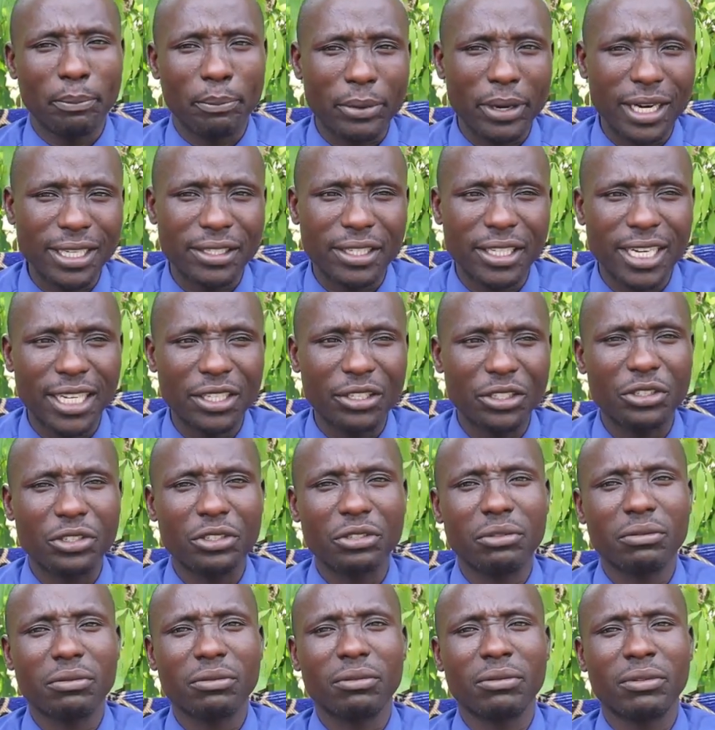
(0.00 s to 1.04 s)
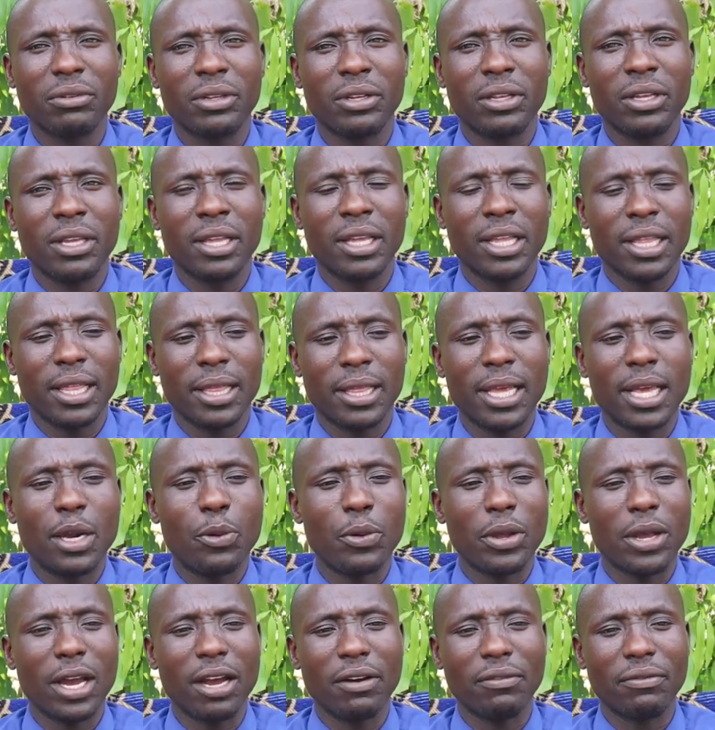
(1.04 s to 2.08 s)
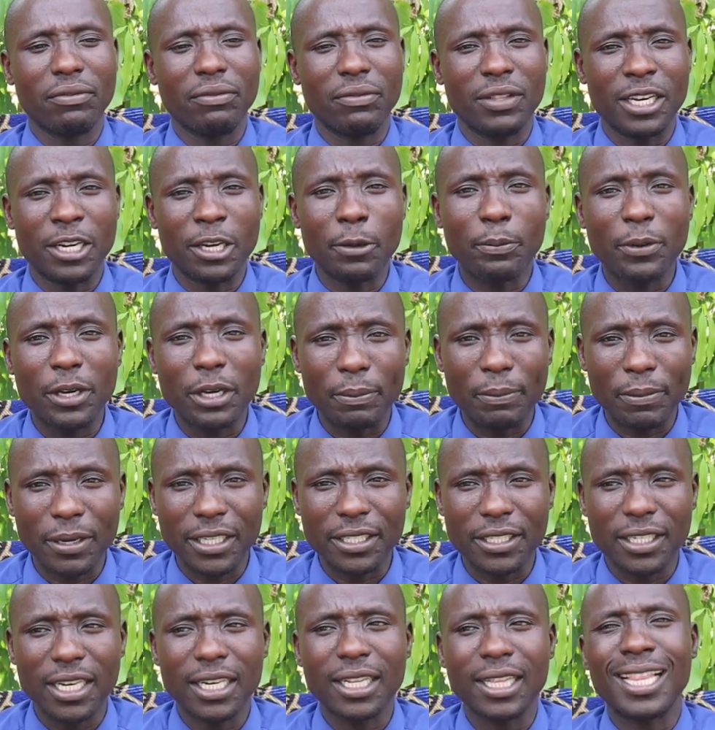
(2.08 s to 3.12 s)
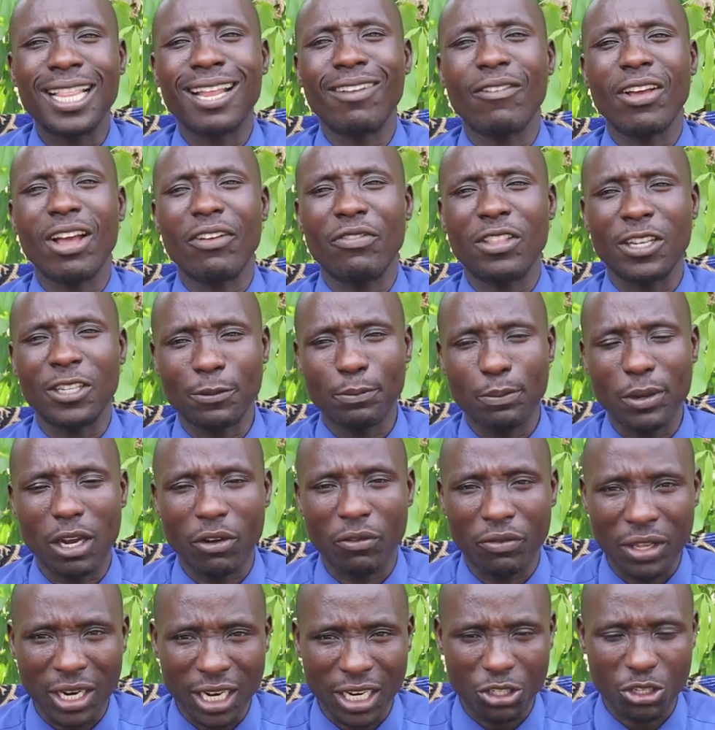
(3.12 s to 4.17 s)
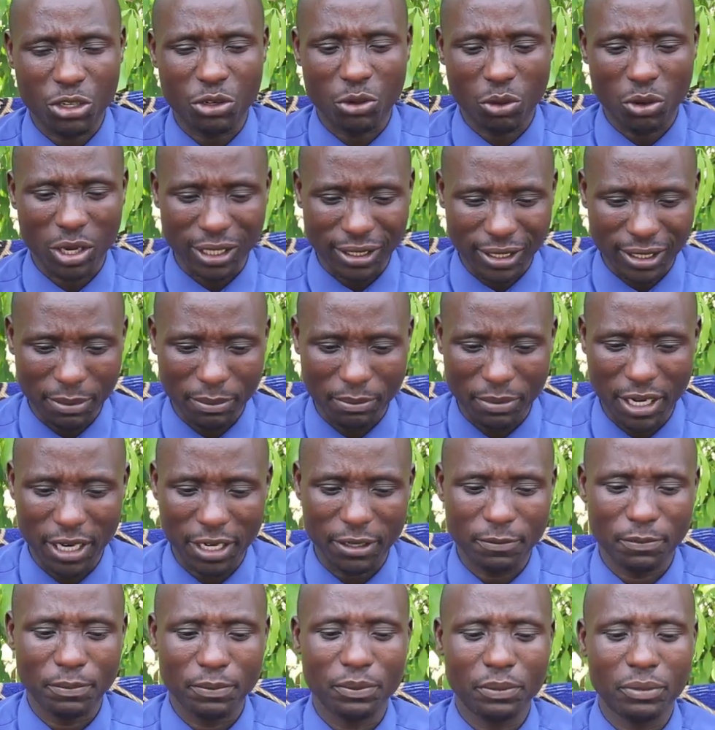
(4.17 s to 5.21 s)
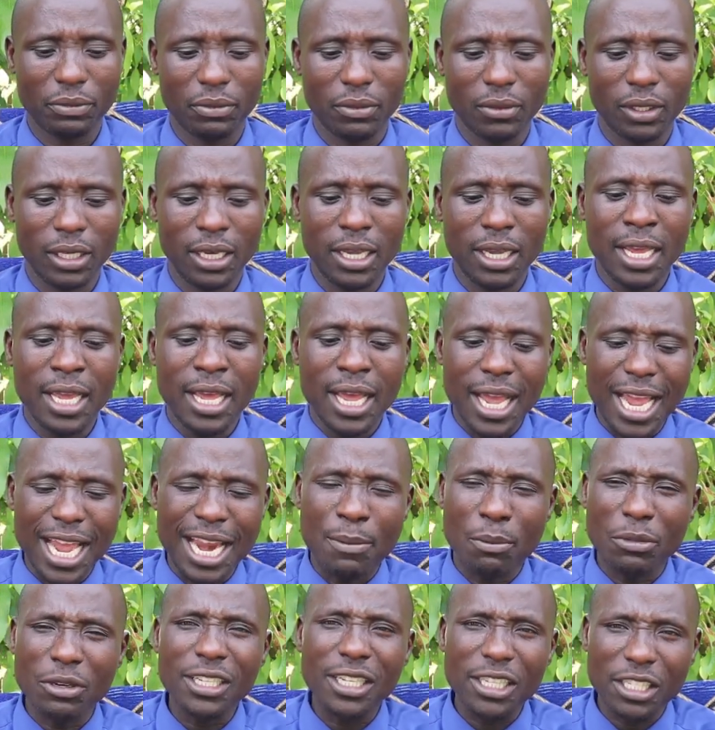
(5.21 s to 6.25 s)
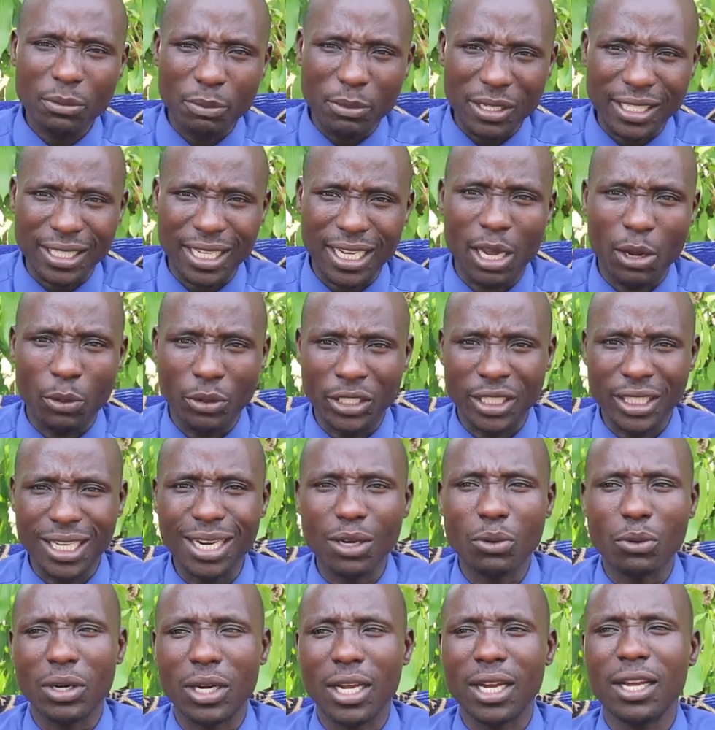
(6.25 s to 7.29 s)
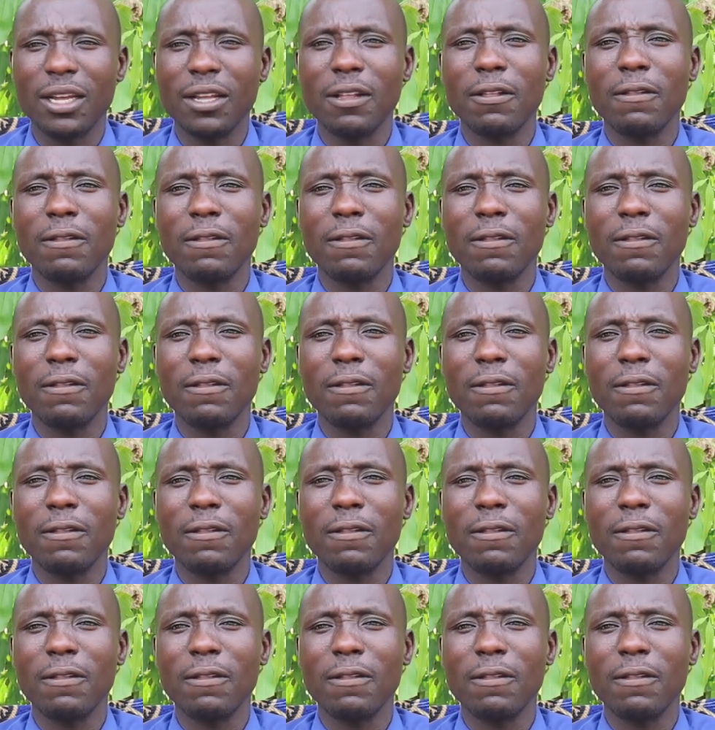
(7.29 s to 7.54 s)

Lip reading: President, then we have the Deputy President, then we have the Speaker of the National Assembly. And Moses Masika Wetangula